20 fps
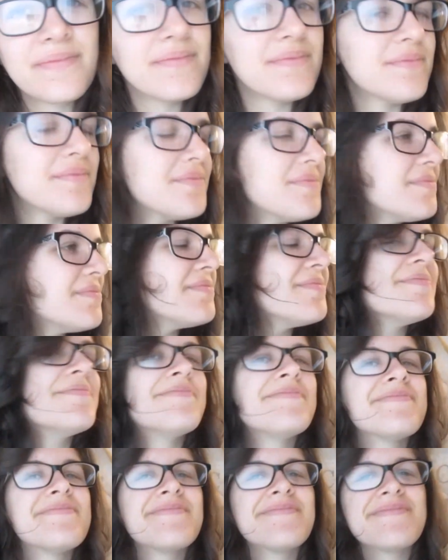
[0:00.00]

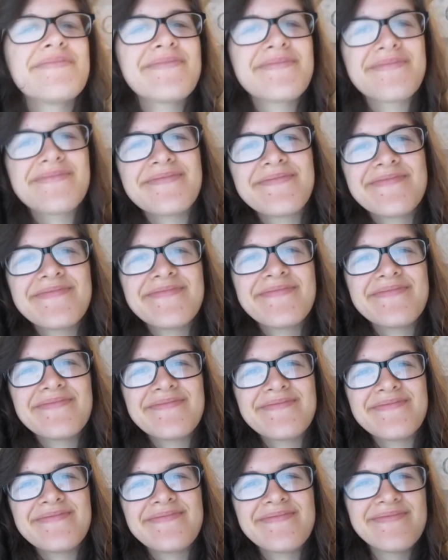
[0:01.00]
(silence)